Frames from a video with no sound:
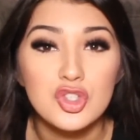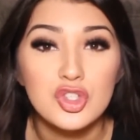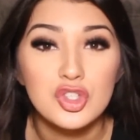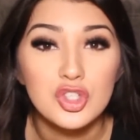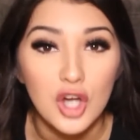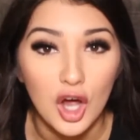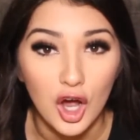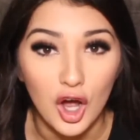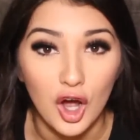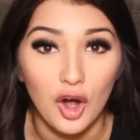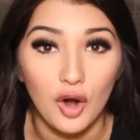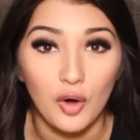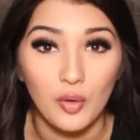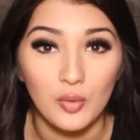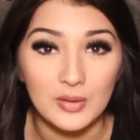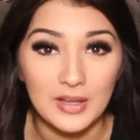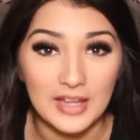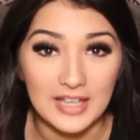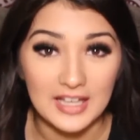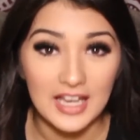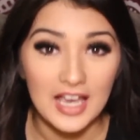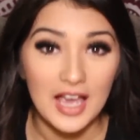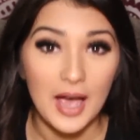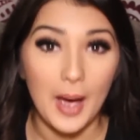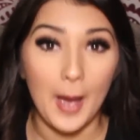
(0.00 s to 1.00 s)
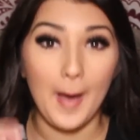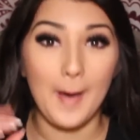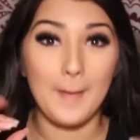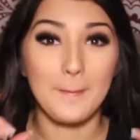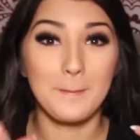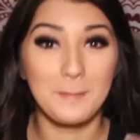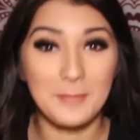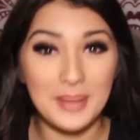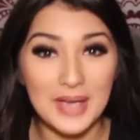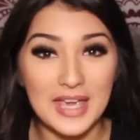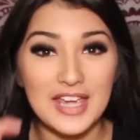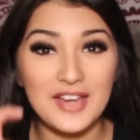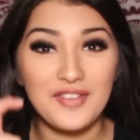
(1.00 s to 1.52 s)
toe, like a
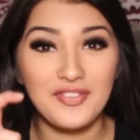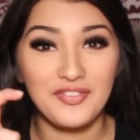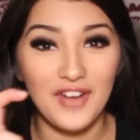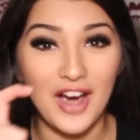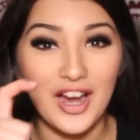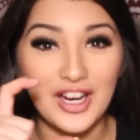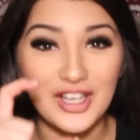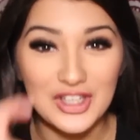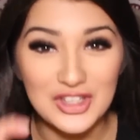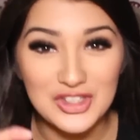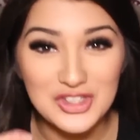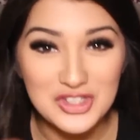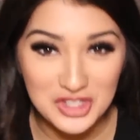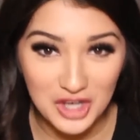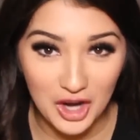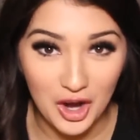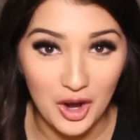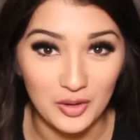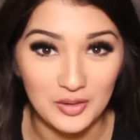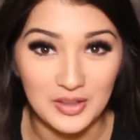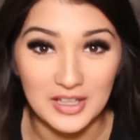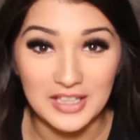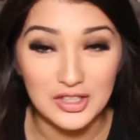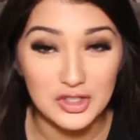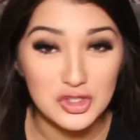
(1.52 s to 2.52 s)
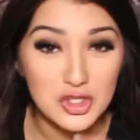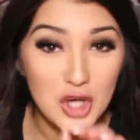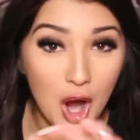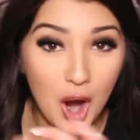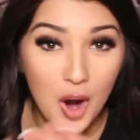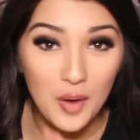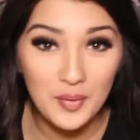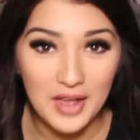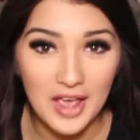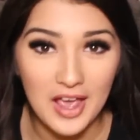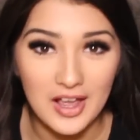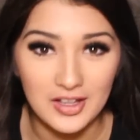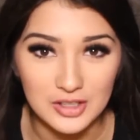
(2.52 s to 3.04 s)
big fucking toe, like a
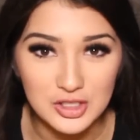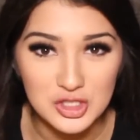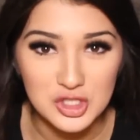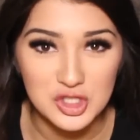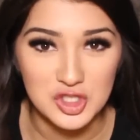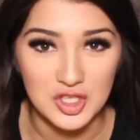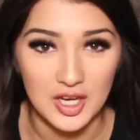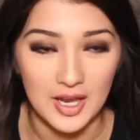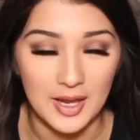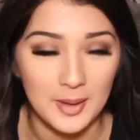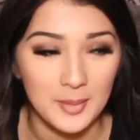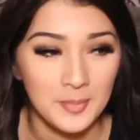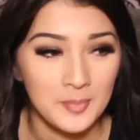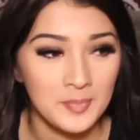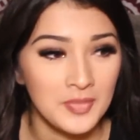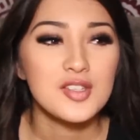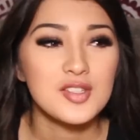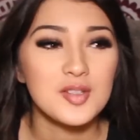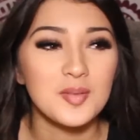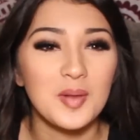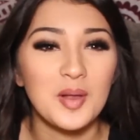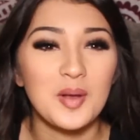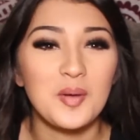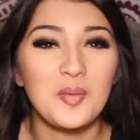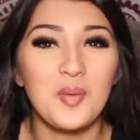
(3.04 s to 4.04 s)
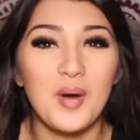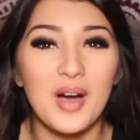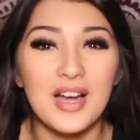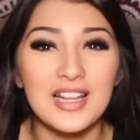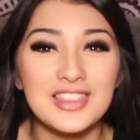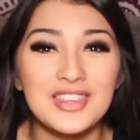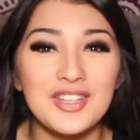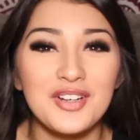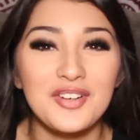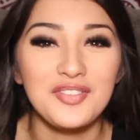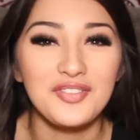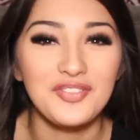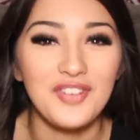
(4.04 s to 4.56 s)
toenail and shit. So I'm like,
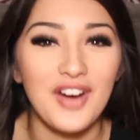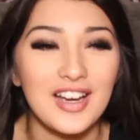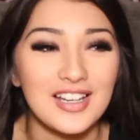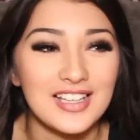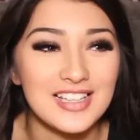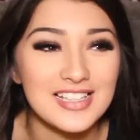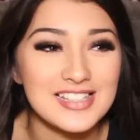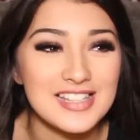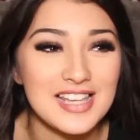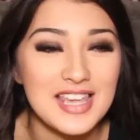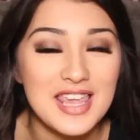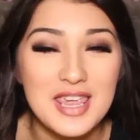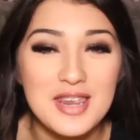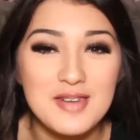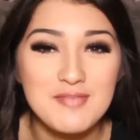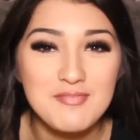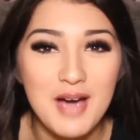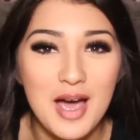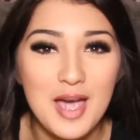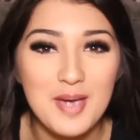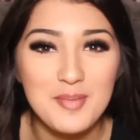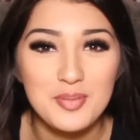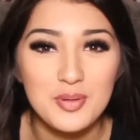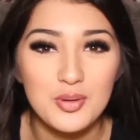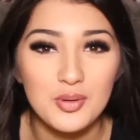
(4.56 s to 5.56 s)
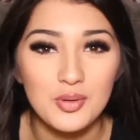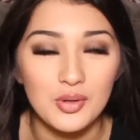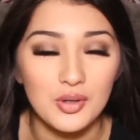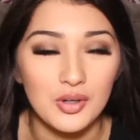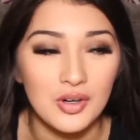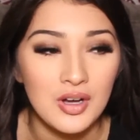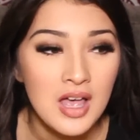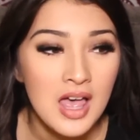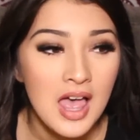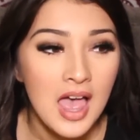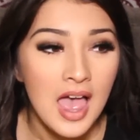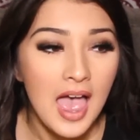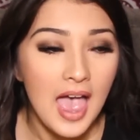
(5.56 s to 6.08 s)
what the fuck is in my
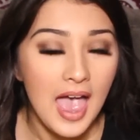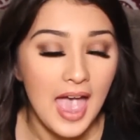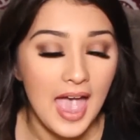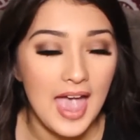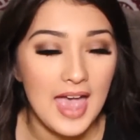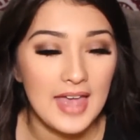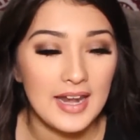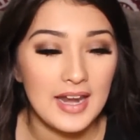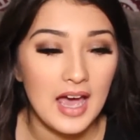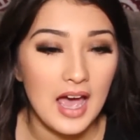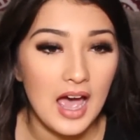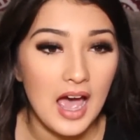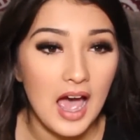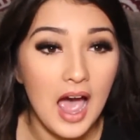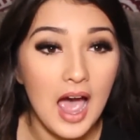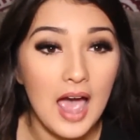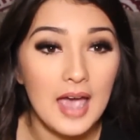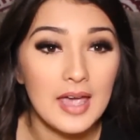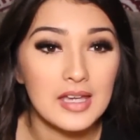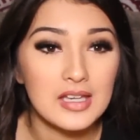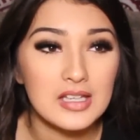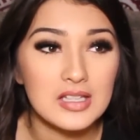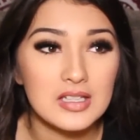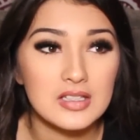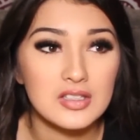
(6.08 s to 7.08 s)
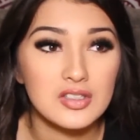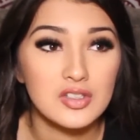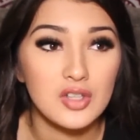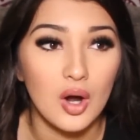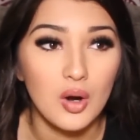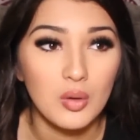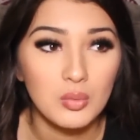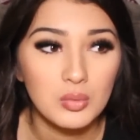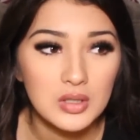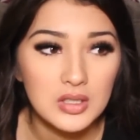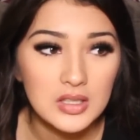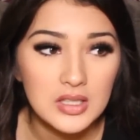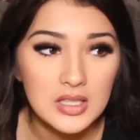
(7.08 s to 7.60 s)
pool? And I
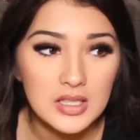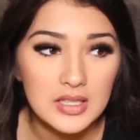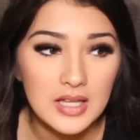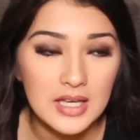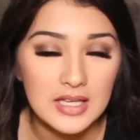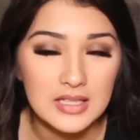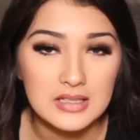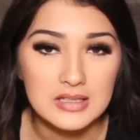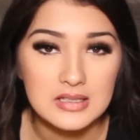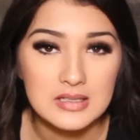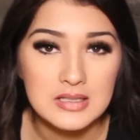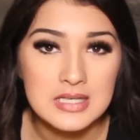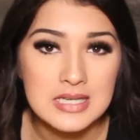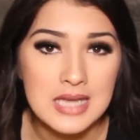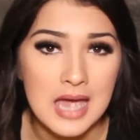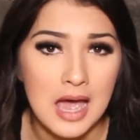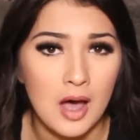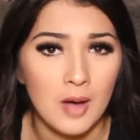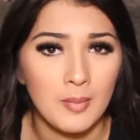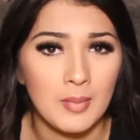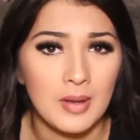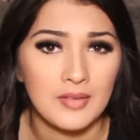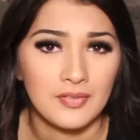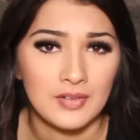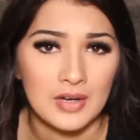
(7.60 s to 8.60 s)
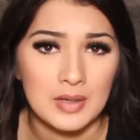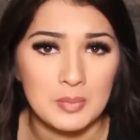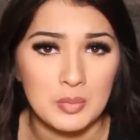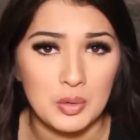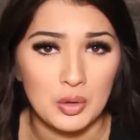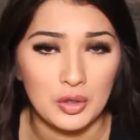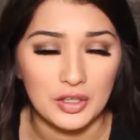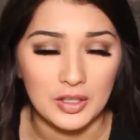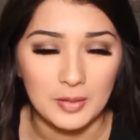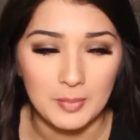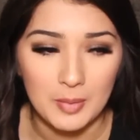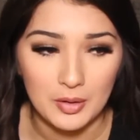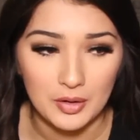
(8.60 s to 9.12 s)
don't really like tell my friend
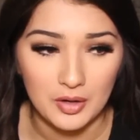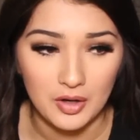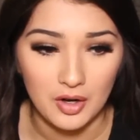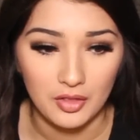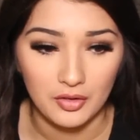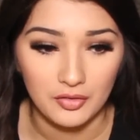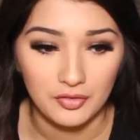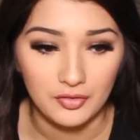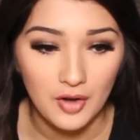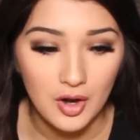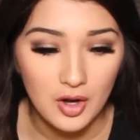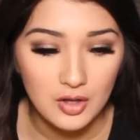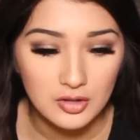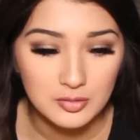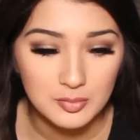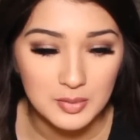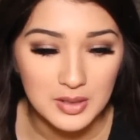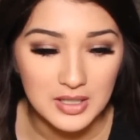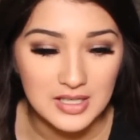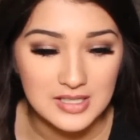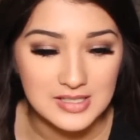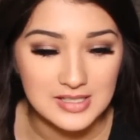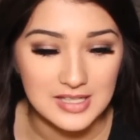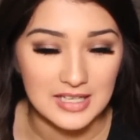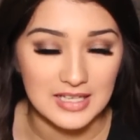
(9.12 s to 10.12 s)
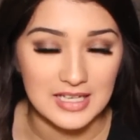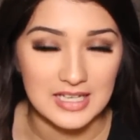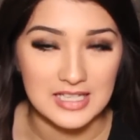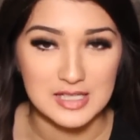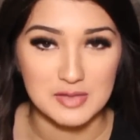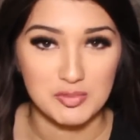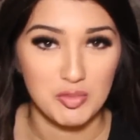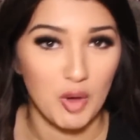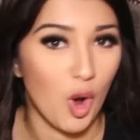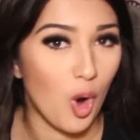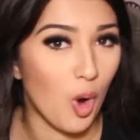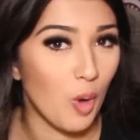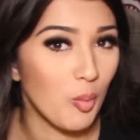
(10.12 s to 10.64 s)
Morgan about it on the phone, because like
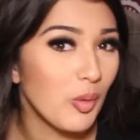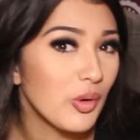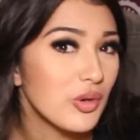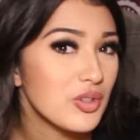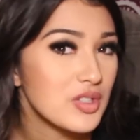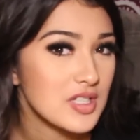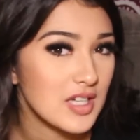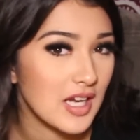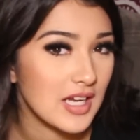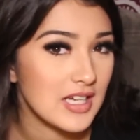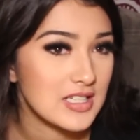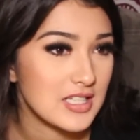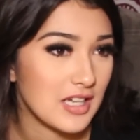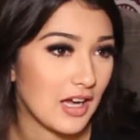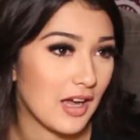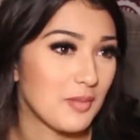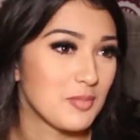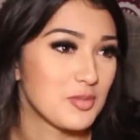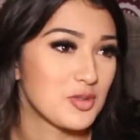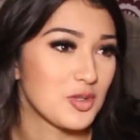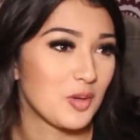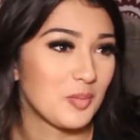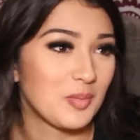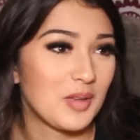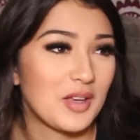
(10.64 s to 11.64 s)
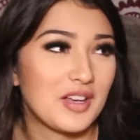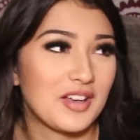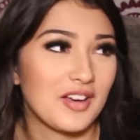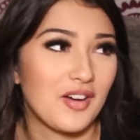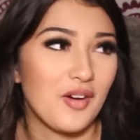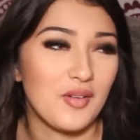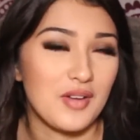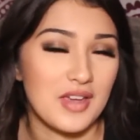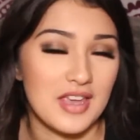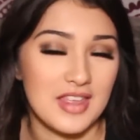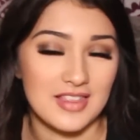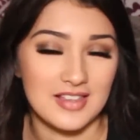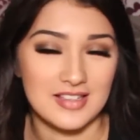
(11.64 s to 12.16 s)
it's almost nighttime. So I'm like,
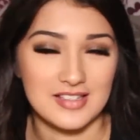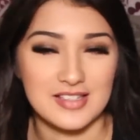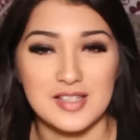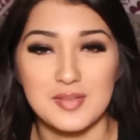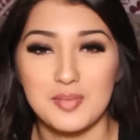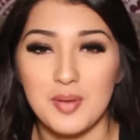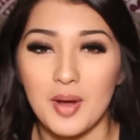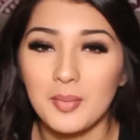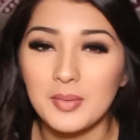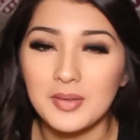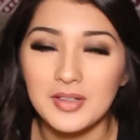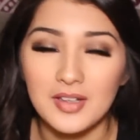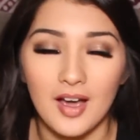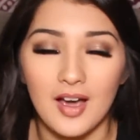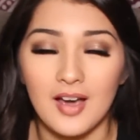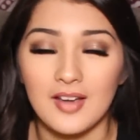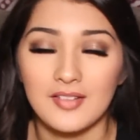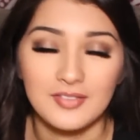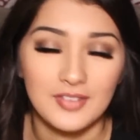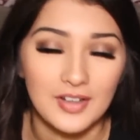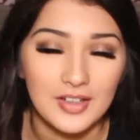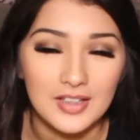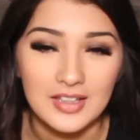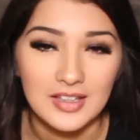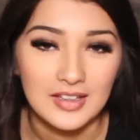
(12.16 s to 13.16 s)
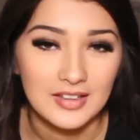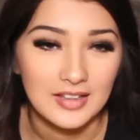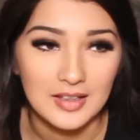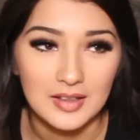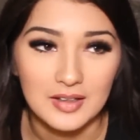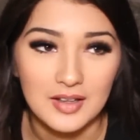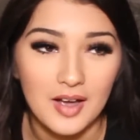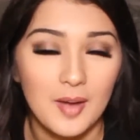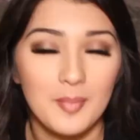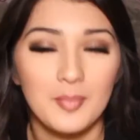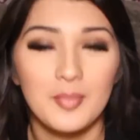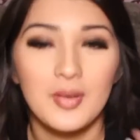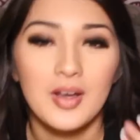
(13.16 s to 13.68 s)
okay, this is probably not fucking, like,